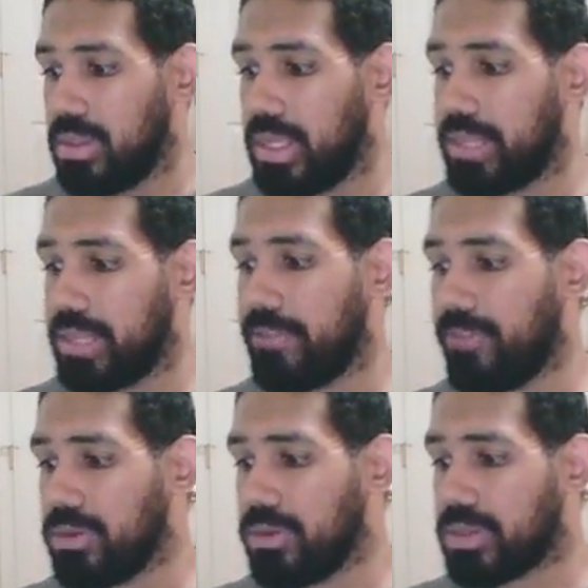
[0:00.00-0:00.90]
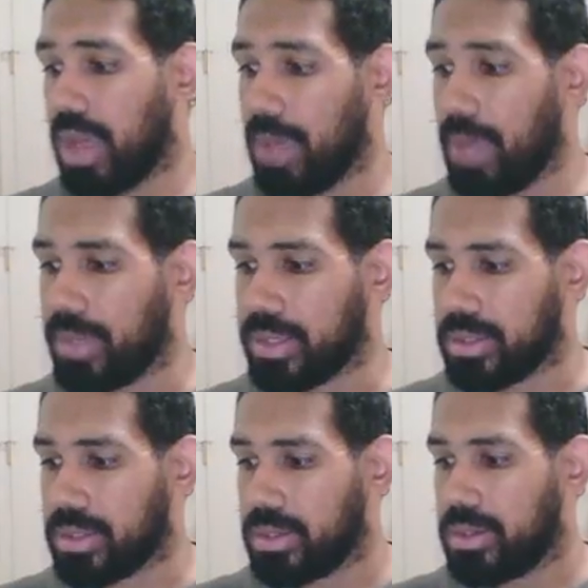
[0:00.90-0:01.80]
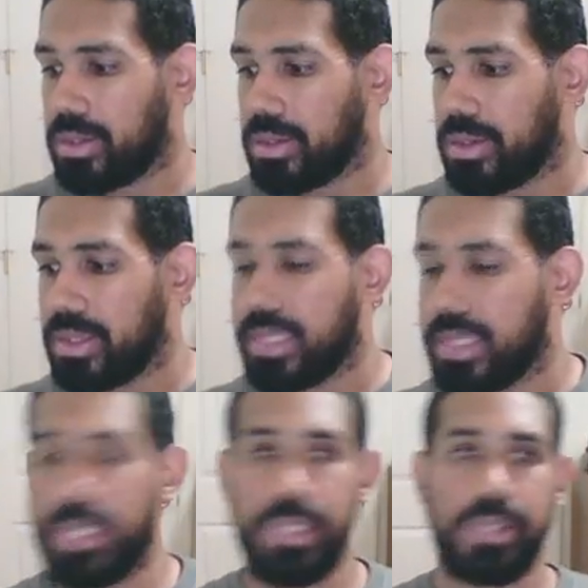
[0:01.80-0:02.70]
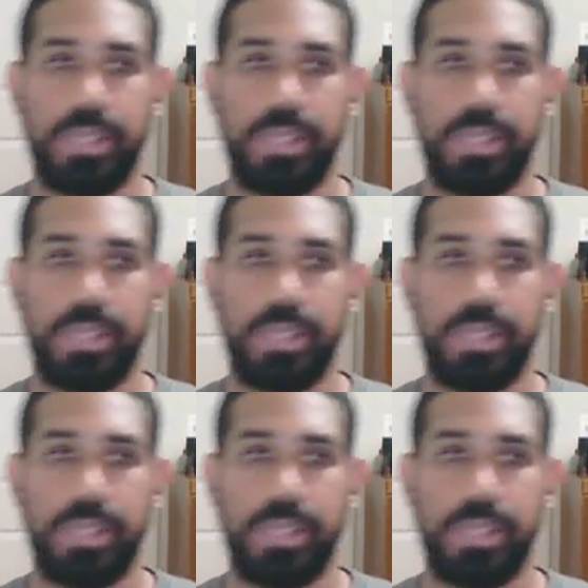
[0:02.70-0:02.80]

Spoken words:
In the first comic, he's